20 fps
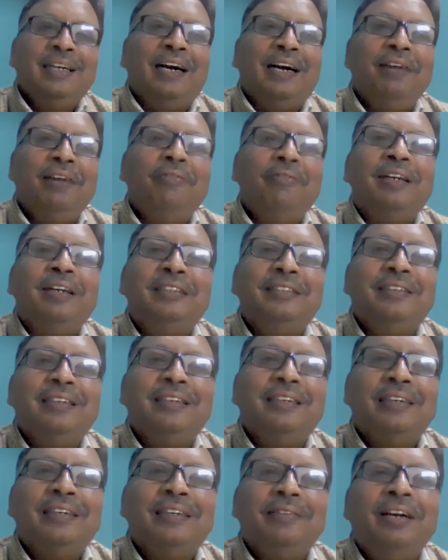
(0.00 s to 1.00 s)
I
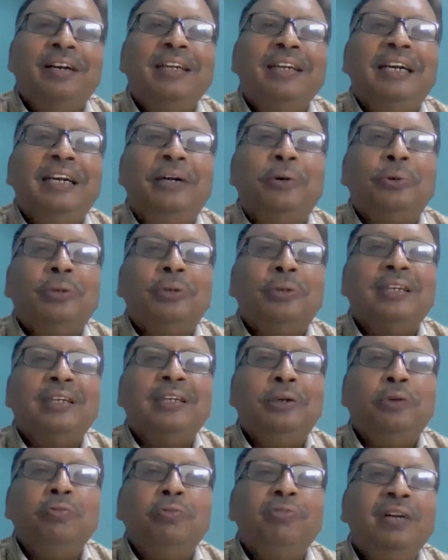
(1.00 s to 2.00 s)
went into the
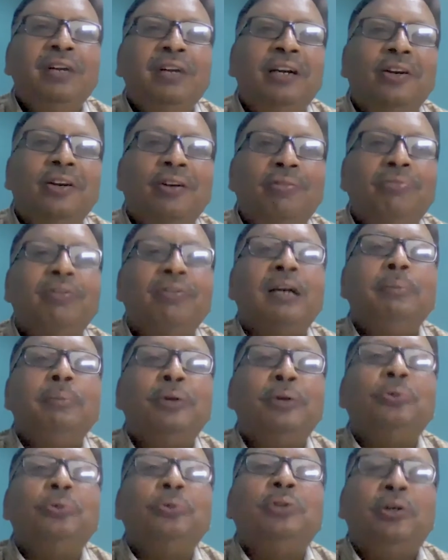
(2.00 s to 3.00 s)
new field of fiber
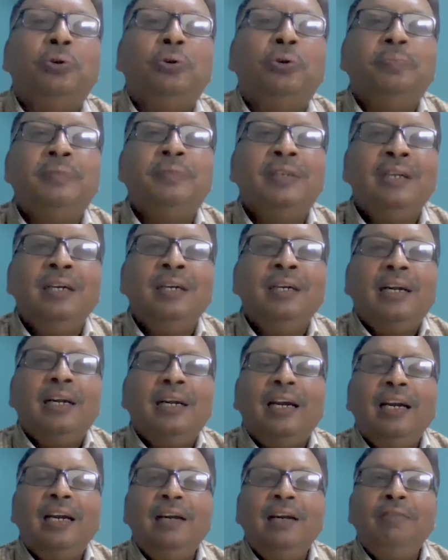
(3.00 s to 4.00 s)
to the home.
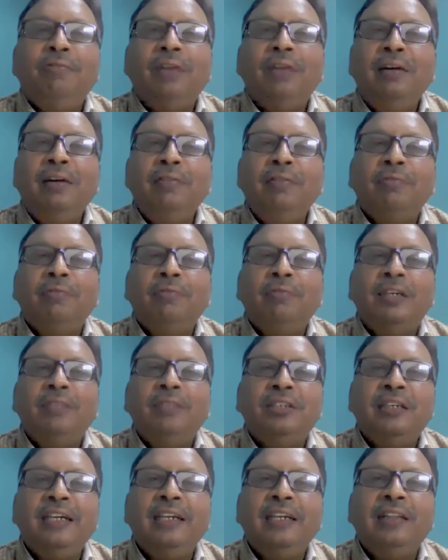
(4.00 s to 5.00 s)
And when
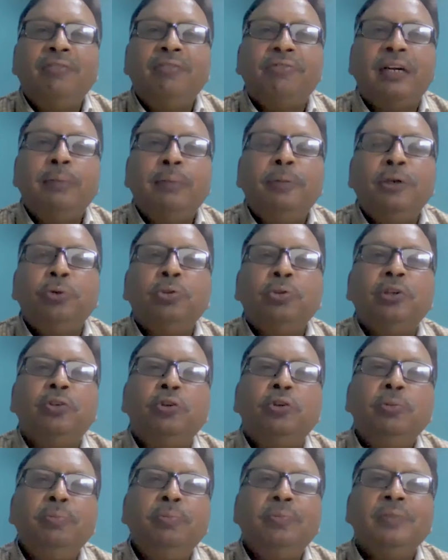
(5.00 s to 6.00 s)
venturing in the fiber to the
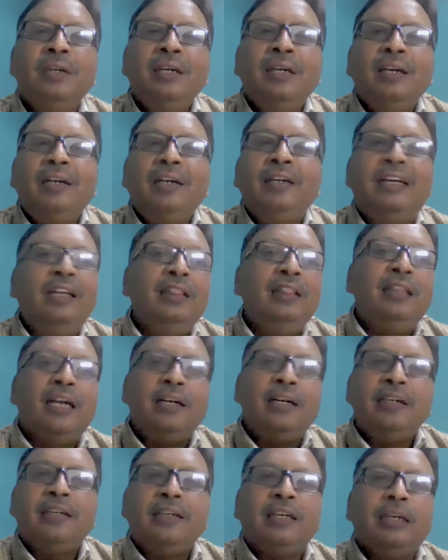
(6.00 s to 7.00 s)
home, till
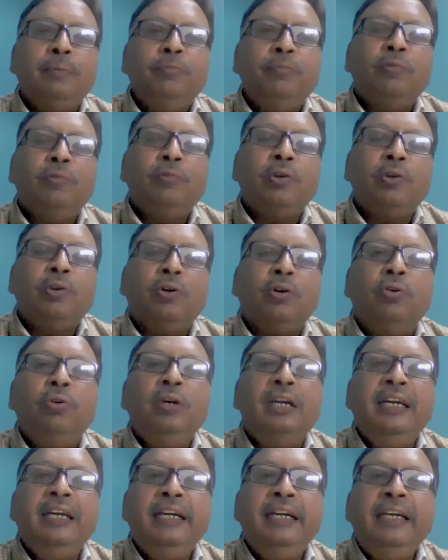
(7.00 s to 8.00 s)
that time,
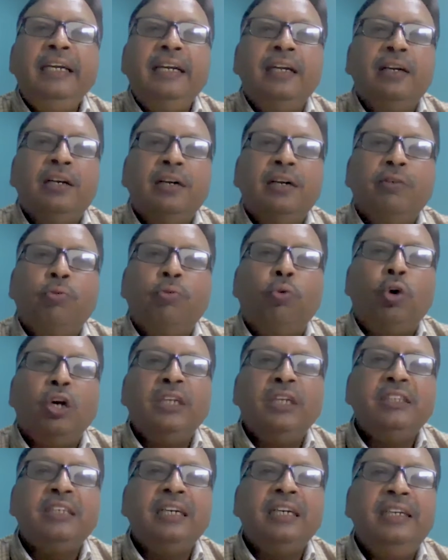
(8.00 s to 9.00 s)
only
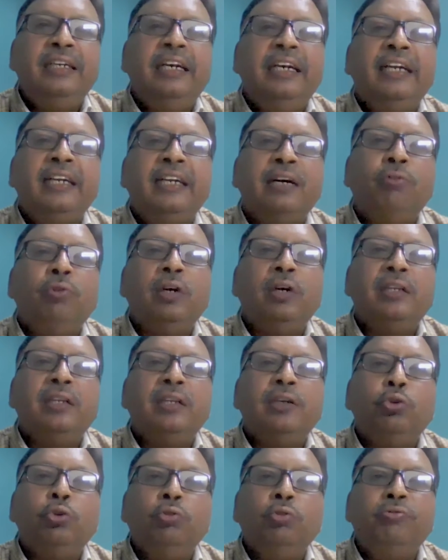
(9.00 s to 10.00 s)
voice and data were
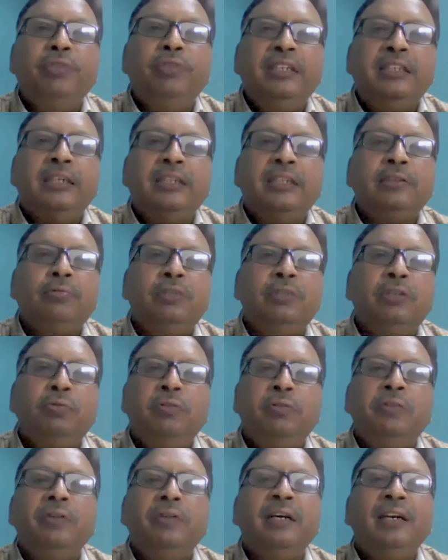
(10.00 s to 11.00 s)
the two features which
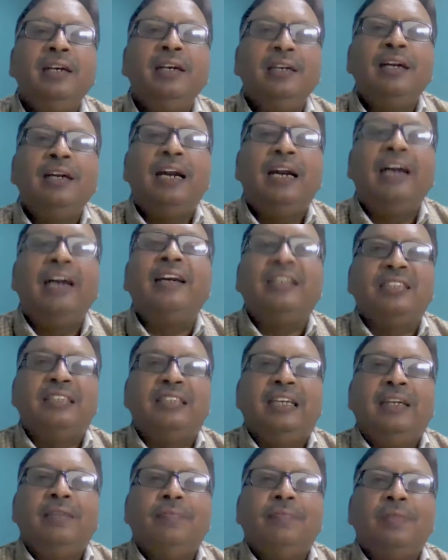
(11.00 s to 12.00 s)
we were
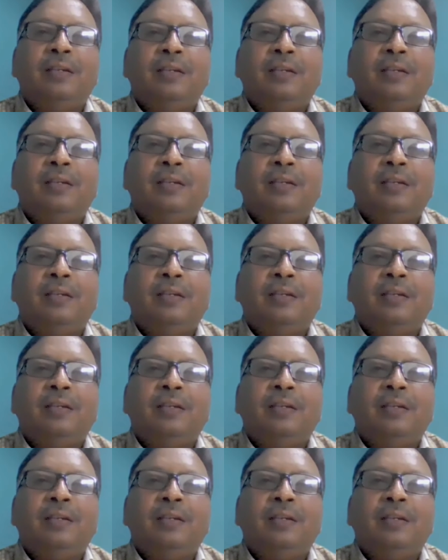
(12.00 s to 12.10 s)
addressing